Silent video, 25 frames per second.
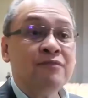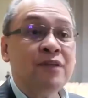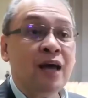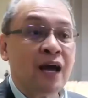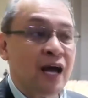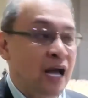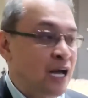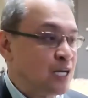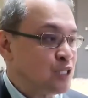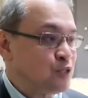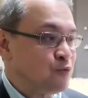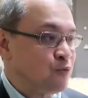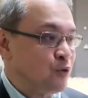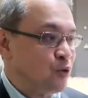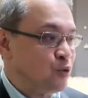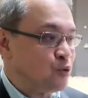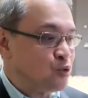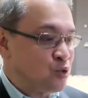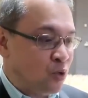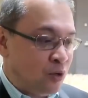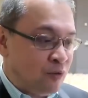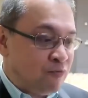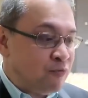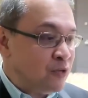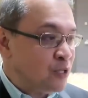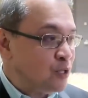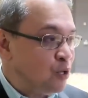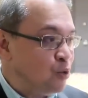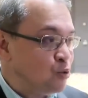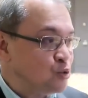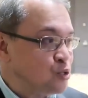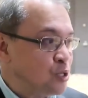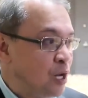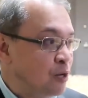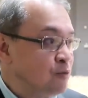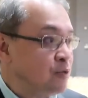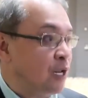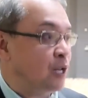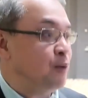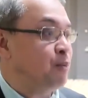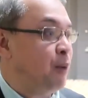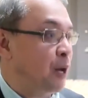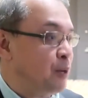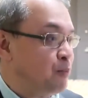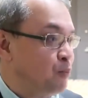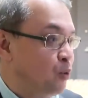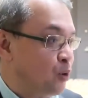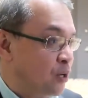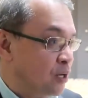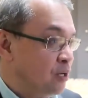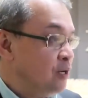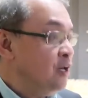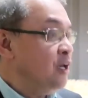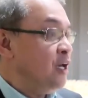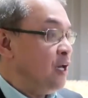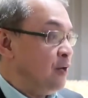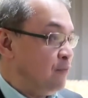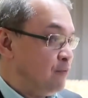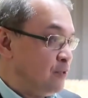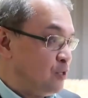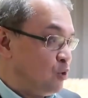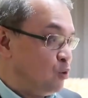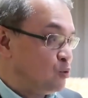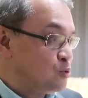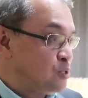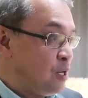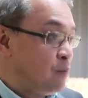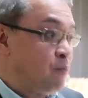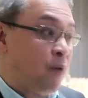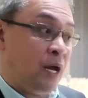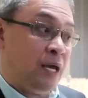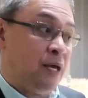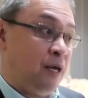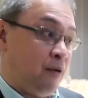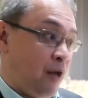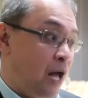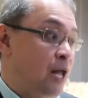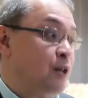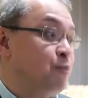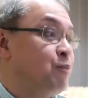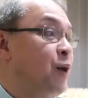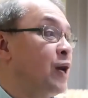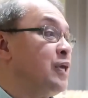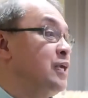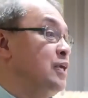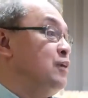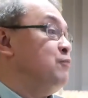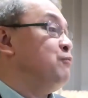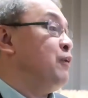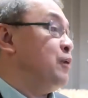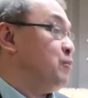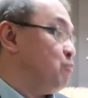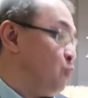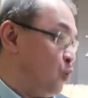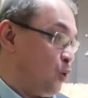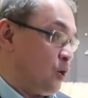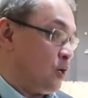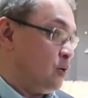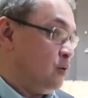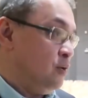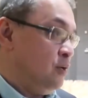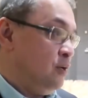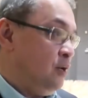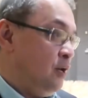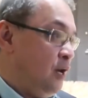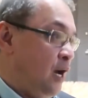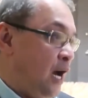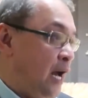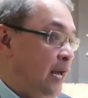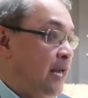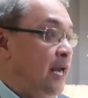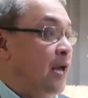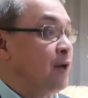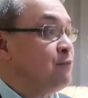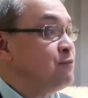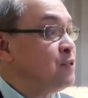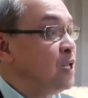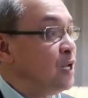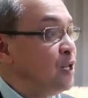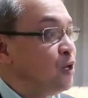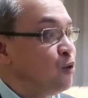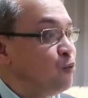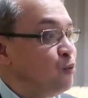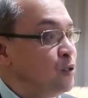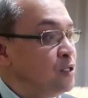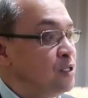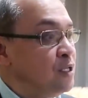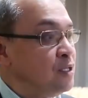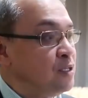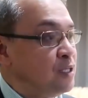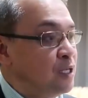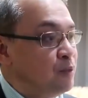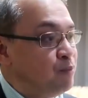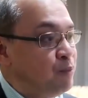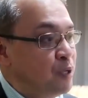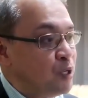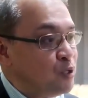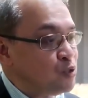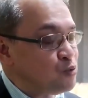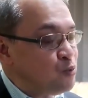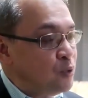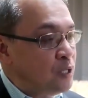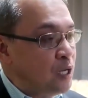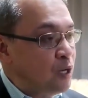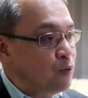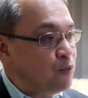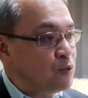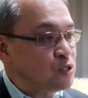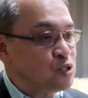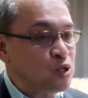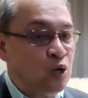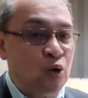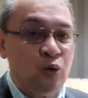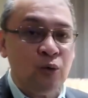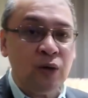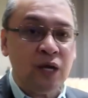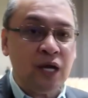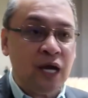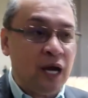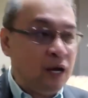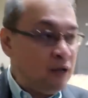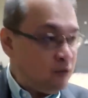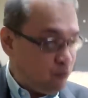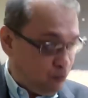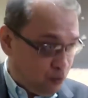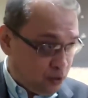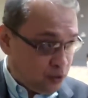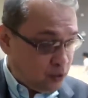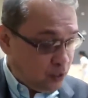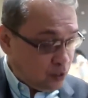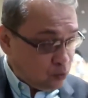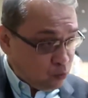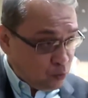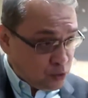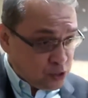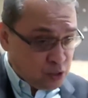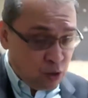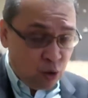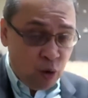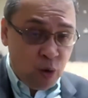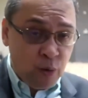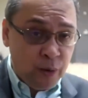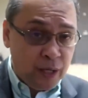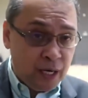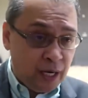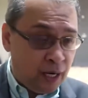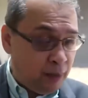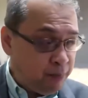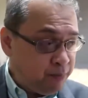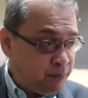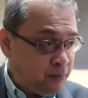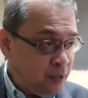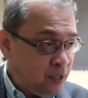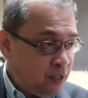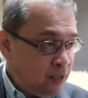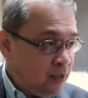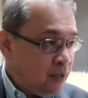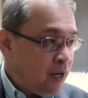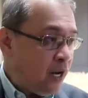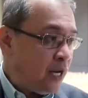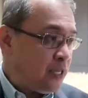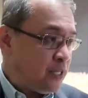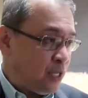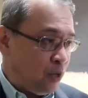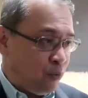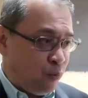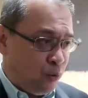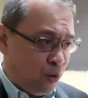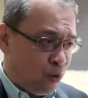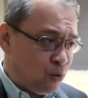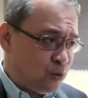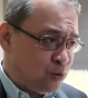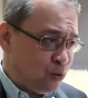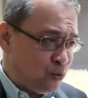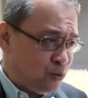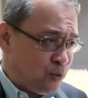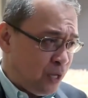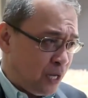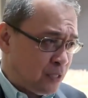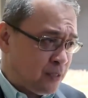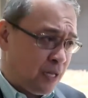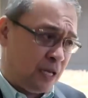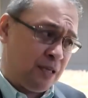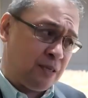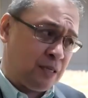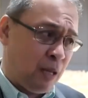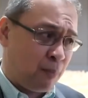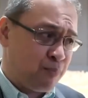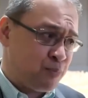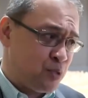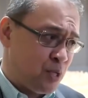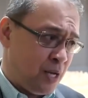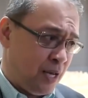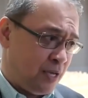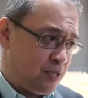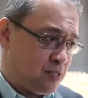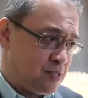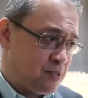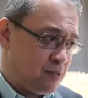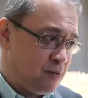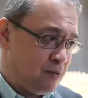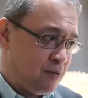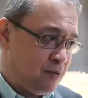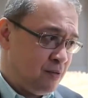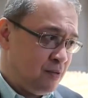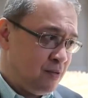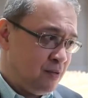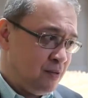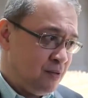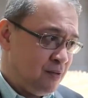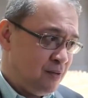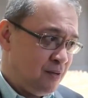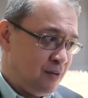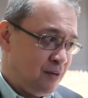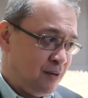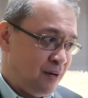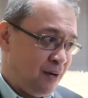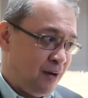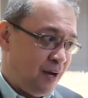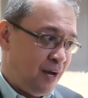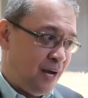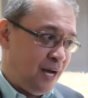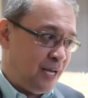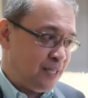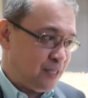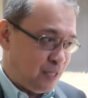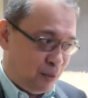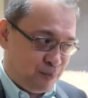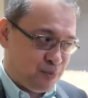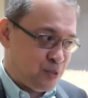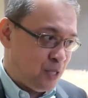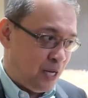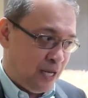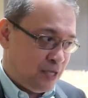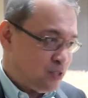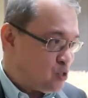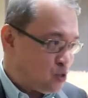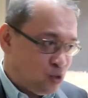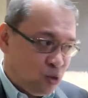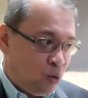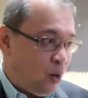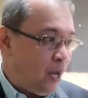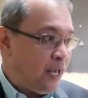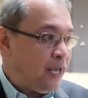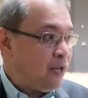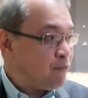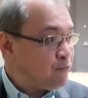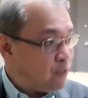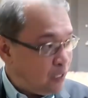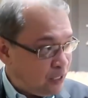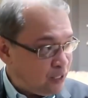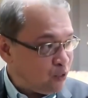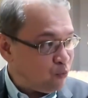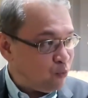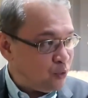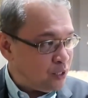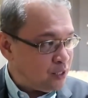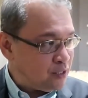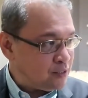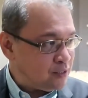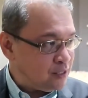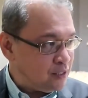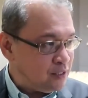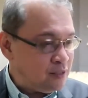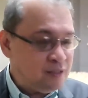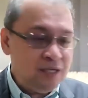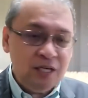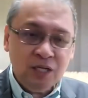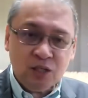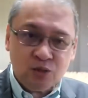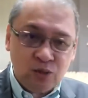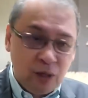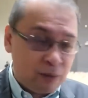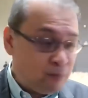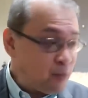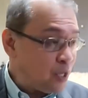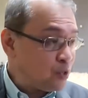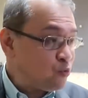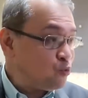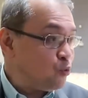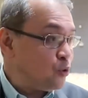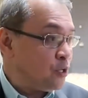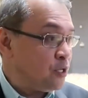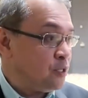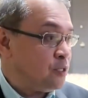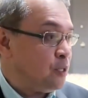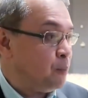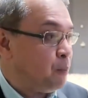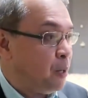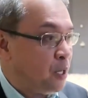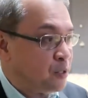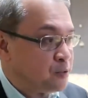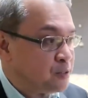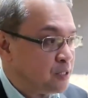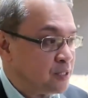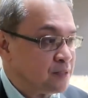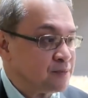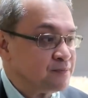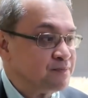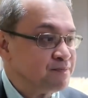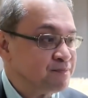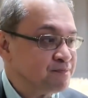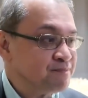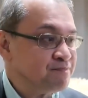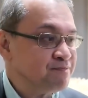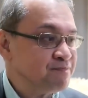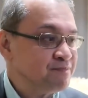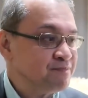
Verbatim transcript: I have the cash flow. So if it goes hmm. down, I'll buy more. If it goes down, I, will buy even more. Mm. I have the liquidity because when I was going up, when it was going up, I think we all do that. I top sliced. Mm, okay. I top sliced. So I have the liquidity. So I'm not worried about it.